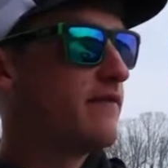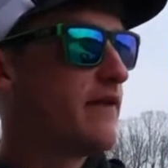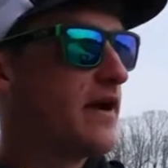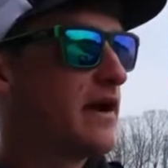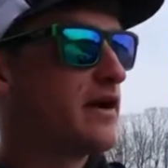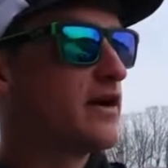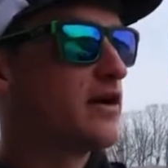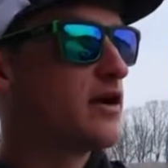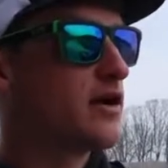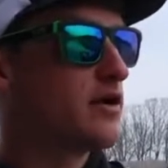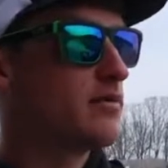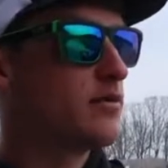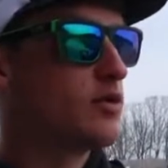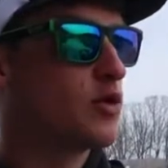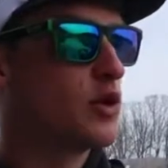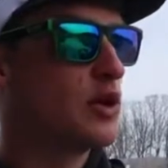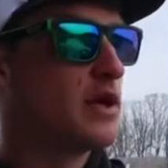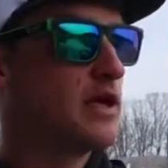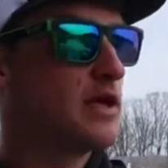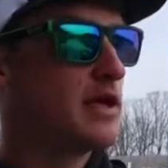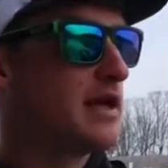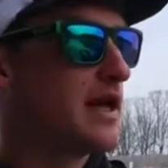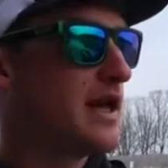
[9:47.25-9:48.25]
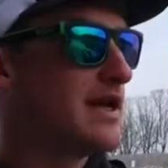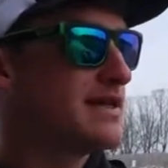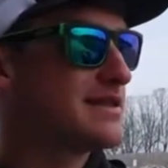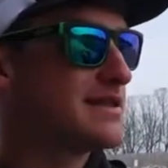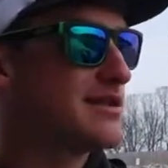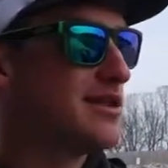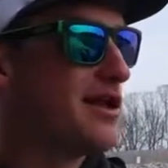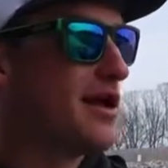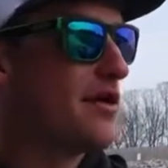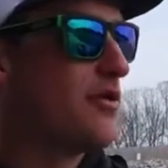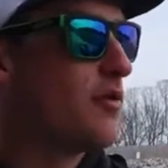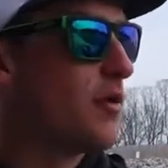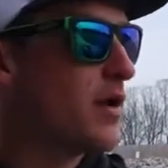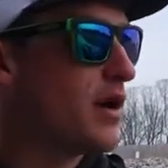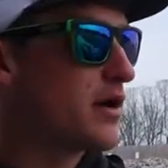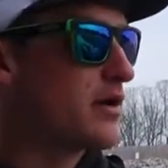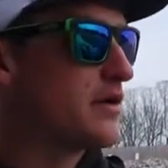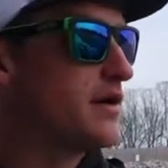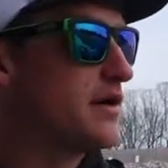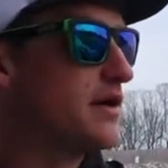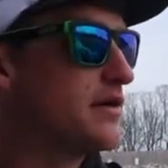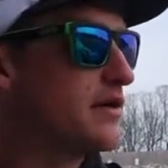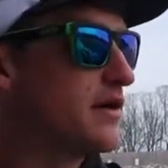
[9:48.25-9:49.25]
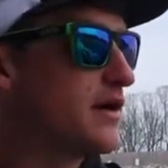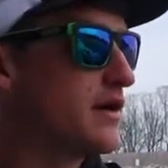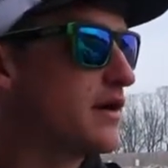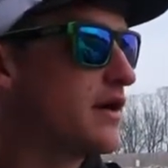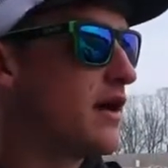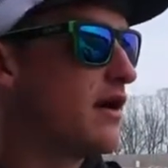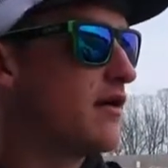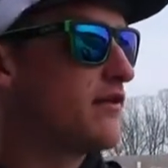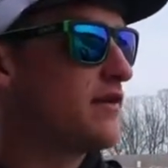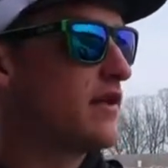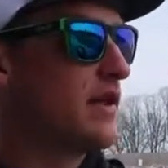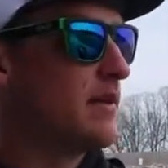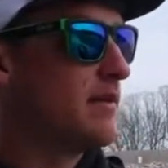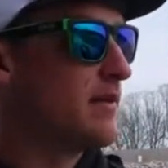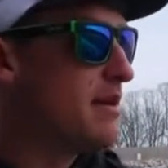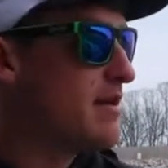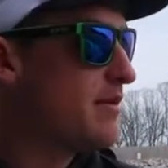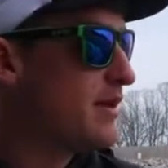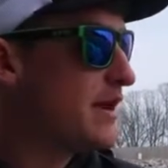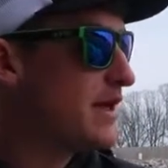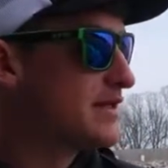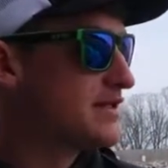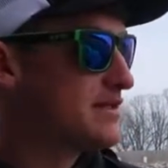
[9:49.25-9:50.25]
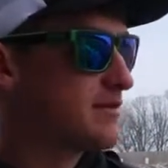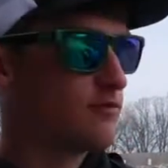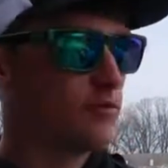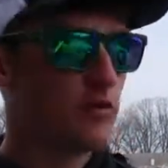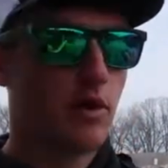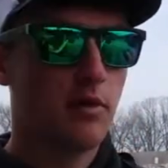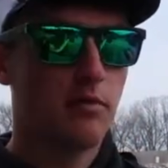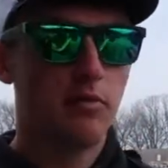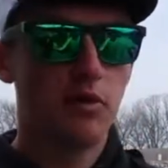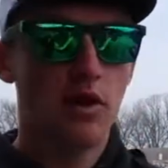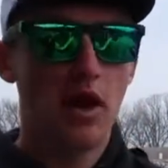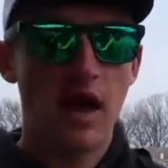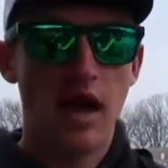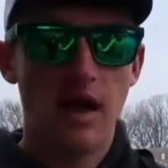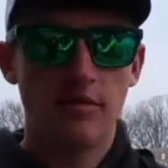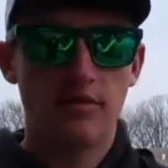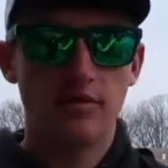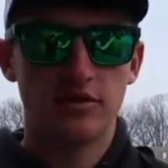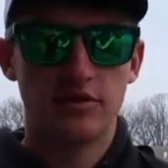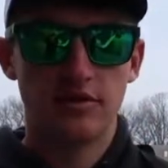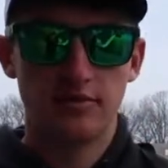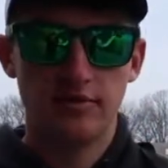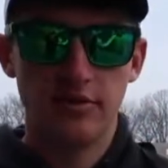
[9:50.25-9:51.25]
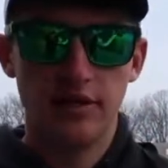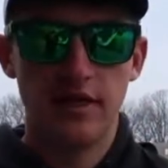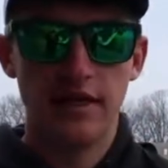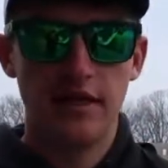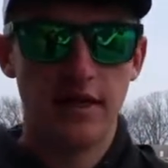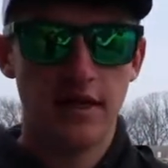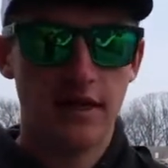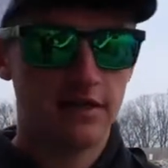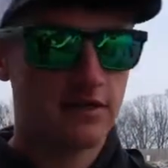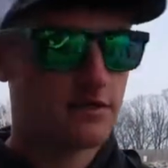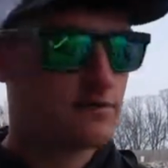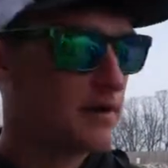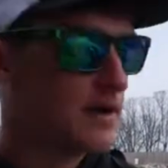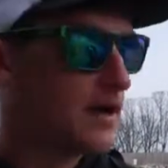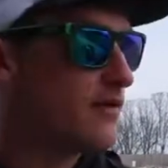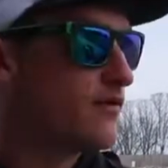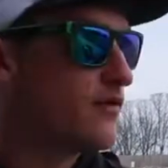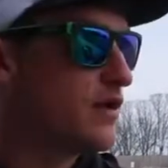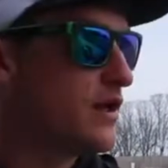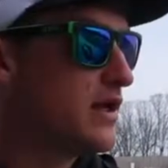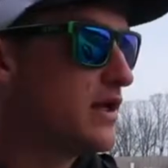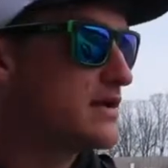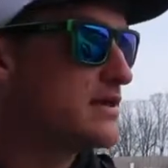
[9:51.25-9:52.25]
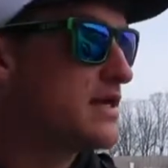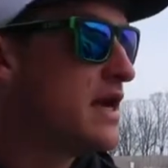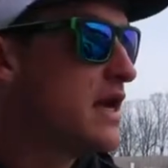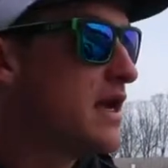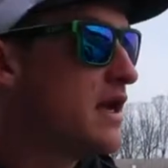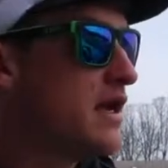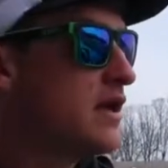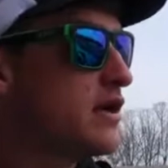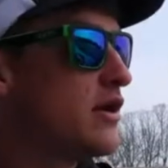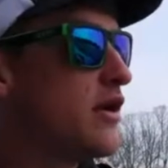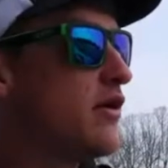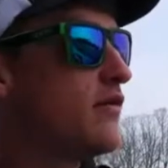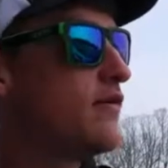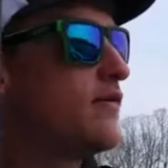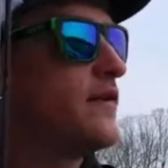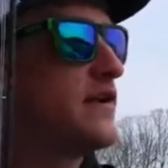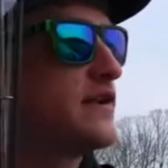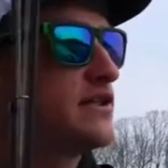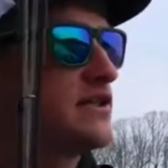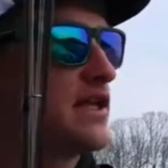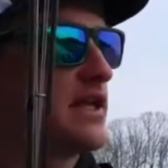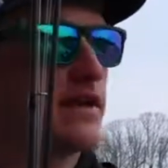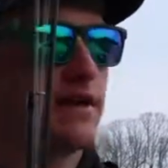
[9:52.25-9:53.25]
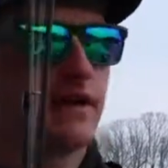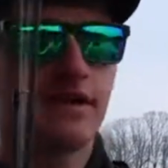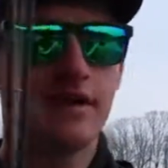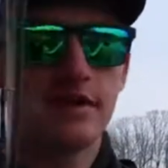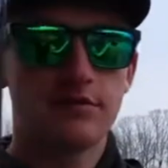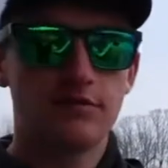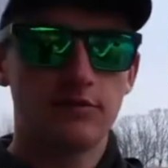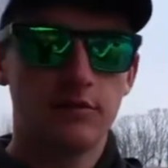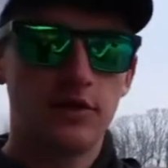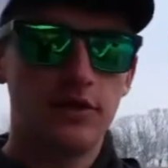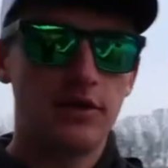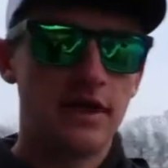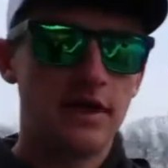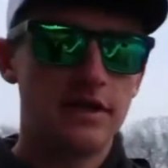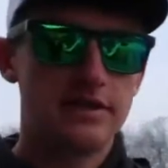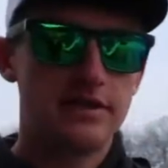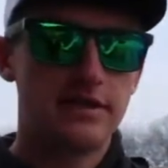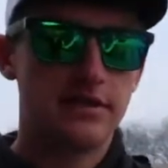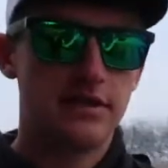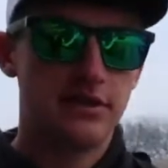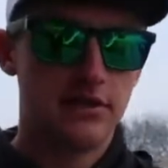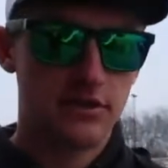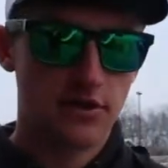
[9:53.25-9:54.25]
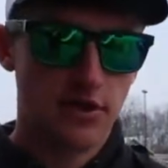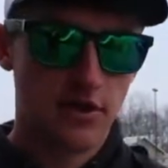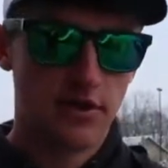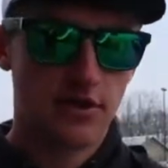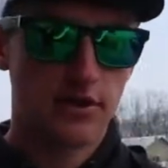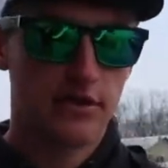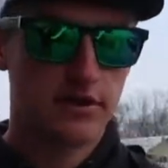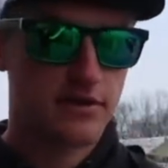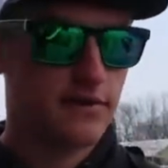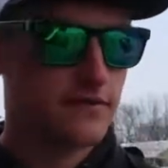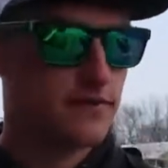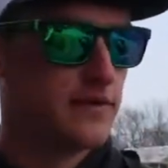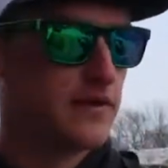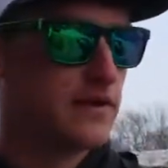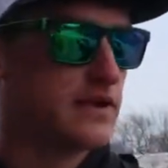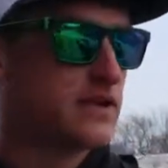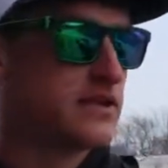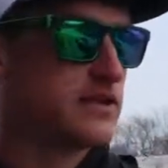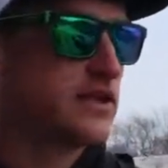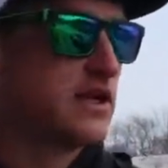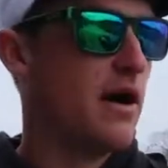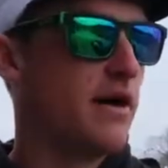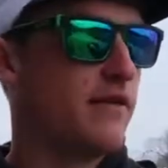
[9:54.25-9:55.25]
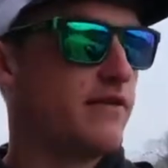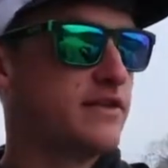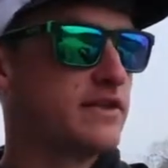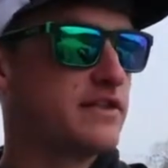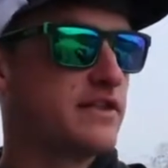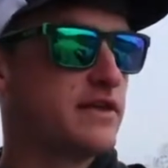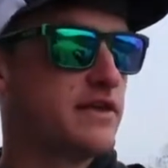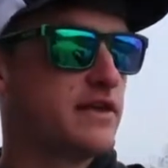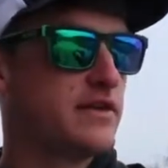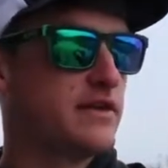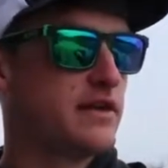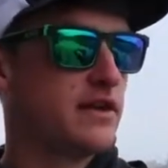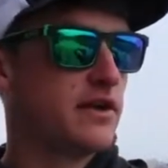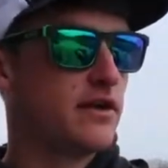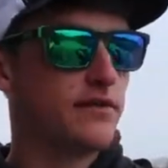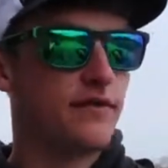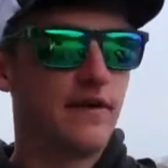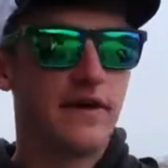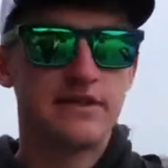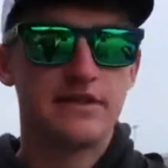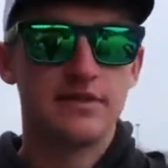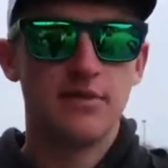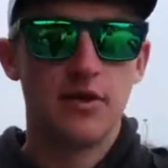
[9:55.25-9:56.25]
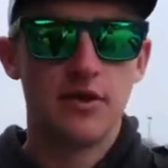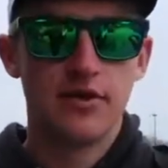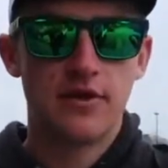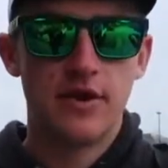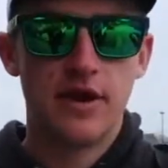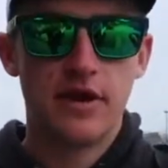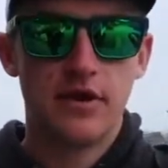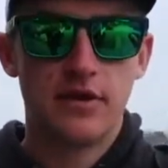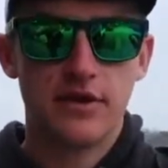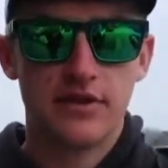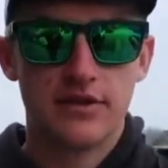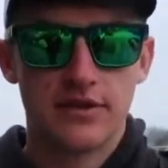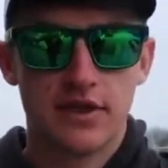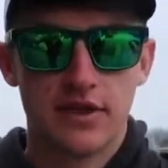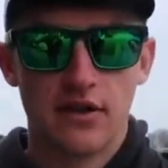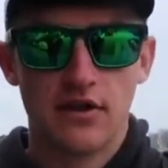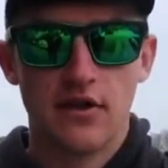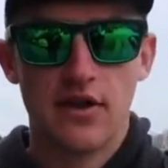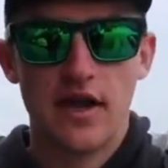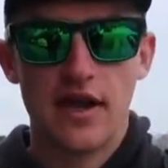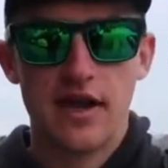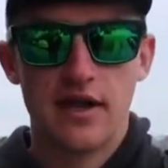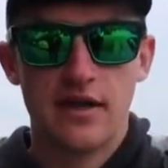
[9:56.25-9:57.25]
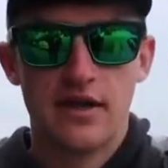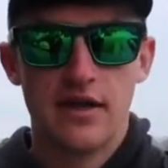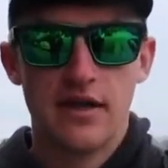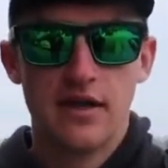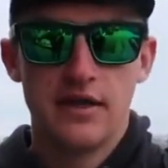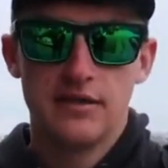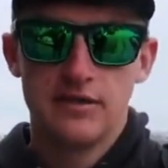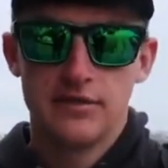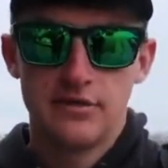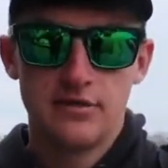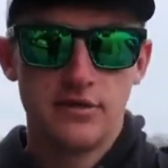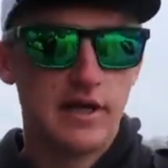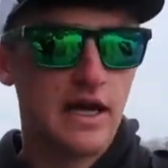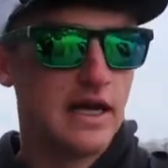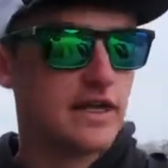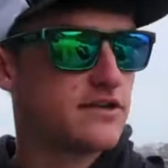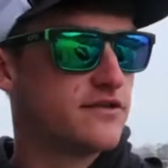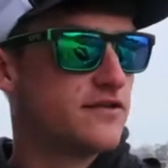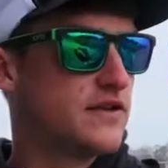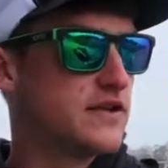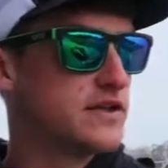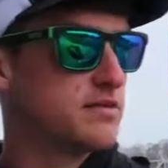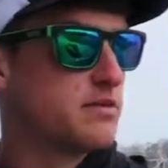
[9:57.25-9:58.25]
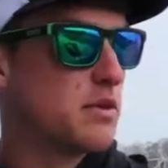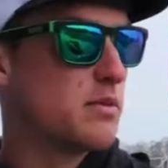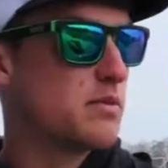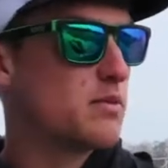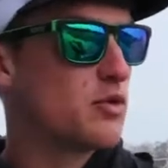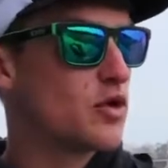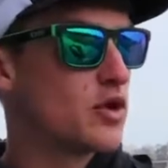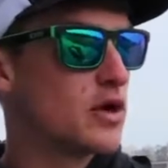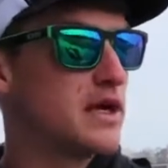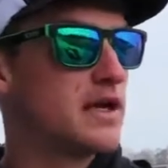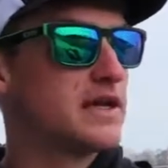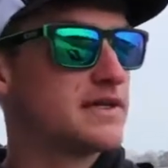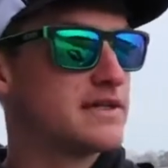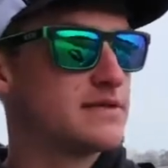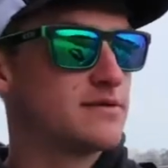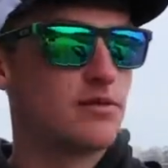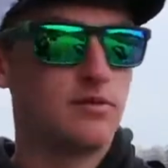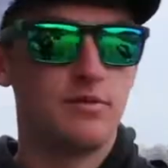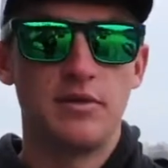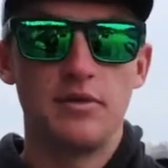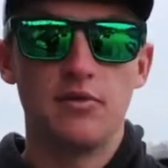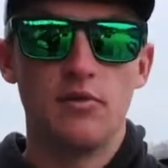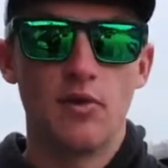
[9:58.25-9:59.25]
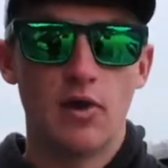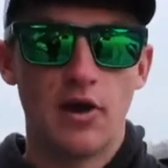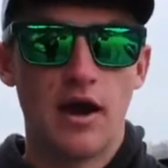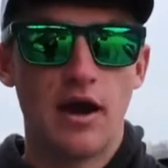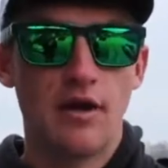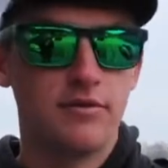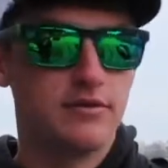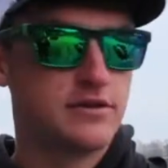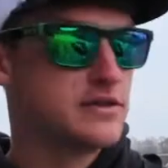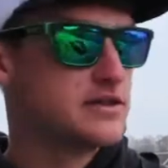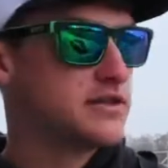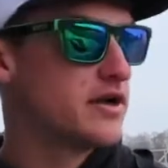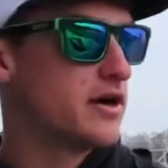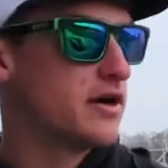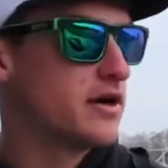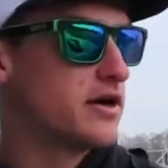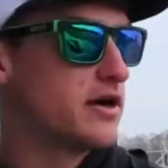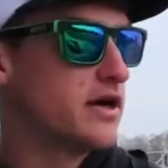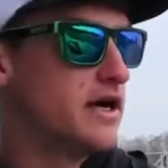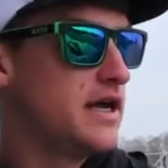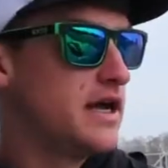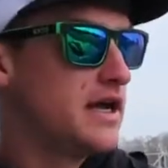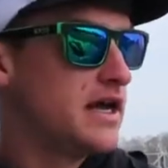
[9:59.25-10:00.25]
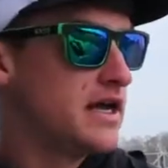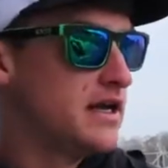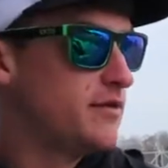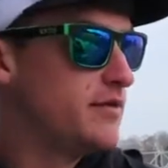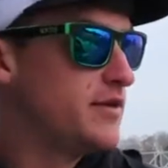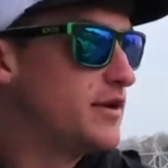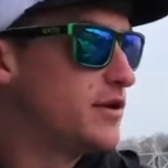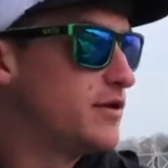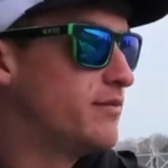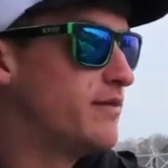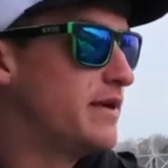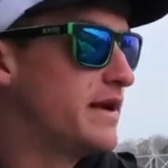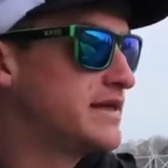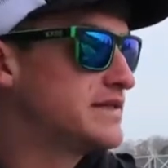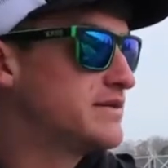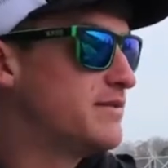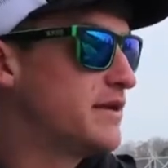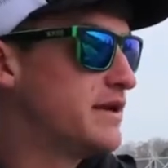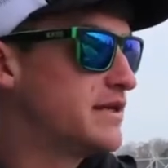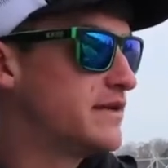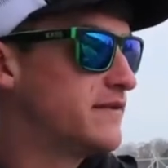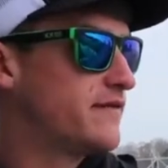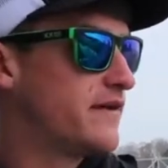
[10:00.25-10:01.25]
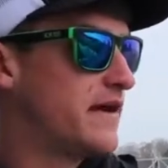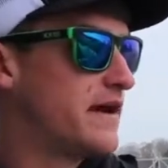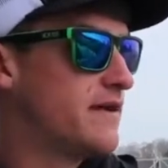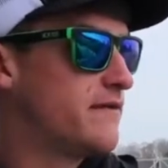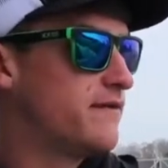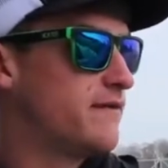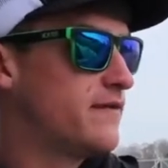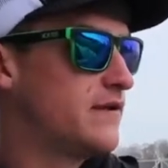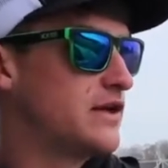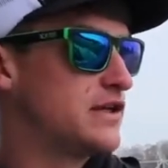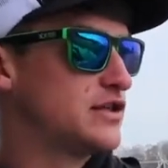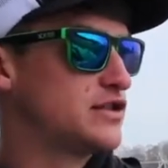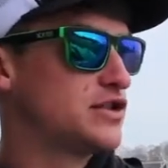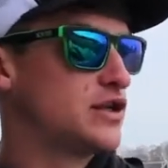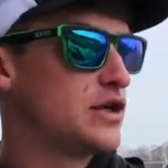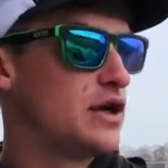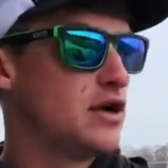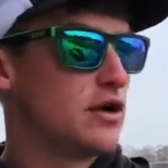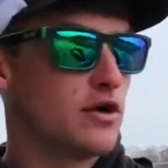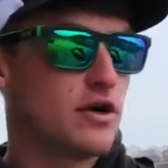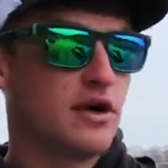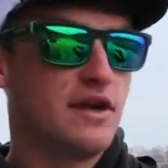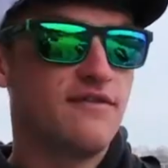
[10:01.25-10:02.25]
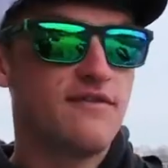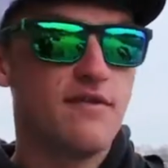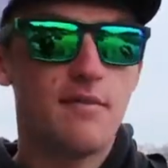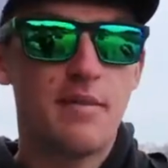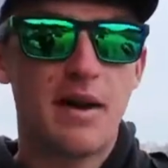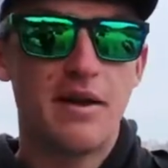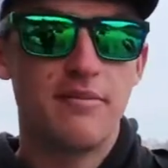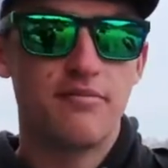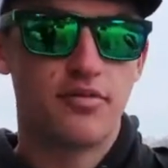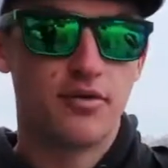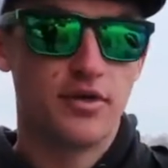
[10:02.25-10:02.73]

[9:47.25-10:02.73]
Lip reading: find a good marina that has a lot of water that you can cover, that maybe has some riprap or some laydowns, whatever it is, and go fish that. Like, that's where you guys need to target to fish. Obviously, you can go find some other areas on a lake to catch fish, but marinas would be where I would start, and it'd be your best bet to finding fish, or even by